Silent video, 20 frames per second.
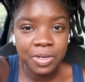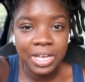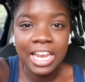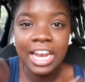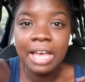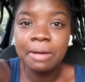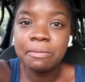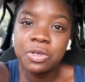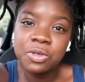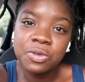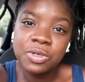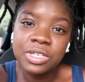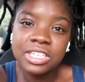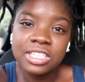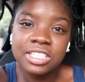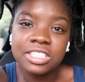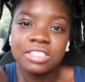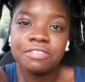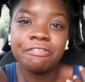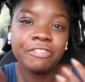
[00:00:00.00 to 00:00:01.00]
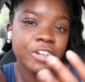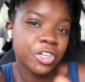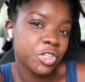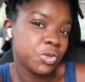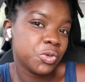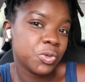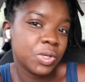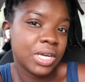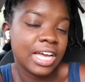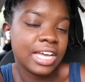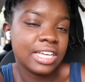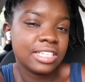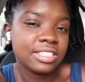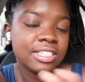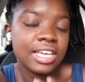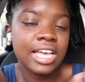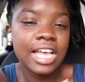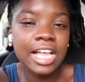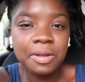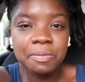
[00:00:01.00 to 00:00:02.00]
And I'm doing this for you guys.
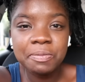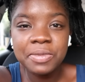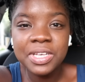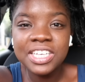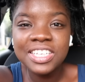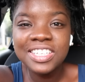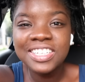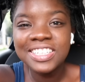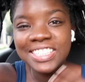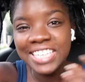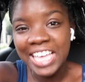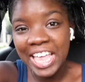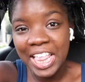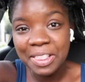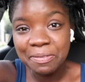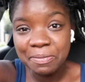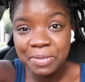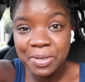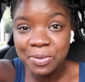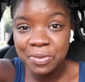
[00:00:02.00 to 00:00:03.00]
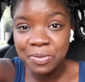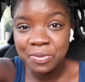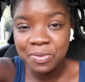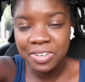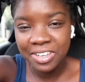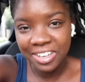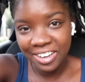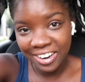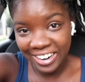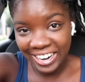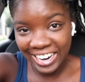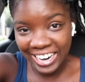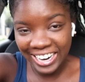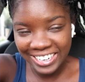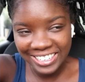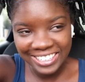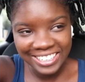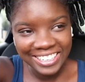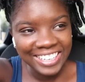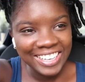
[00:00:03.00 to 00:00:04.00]
So help me to help you, all right?